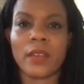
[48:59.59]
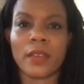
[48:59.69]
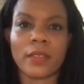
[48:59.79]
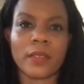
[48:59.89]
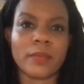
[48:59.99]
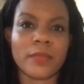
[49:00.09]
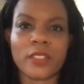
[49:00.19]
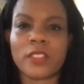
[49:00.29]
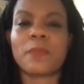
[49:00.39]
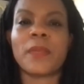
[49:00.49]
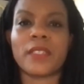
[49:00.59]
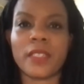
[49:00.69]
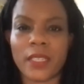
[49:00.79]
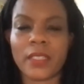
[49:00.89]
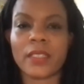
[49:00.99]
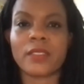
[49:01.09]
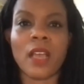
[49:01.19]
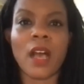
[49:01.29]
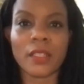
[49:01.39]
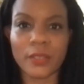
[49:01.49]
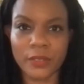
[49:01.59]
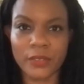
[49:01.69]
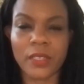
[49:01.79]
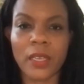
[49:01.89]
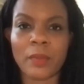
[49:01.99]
the spending and the dollars.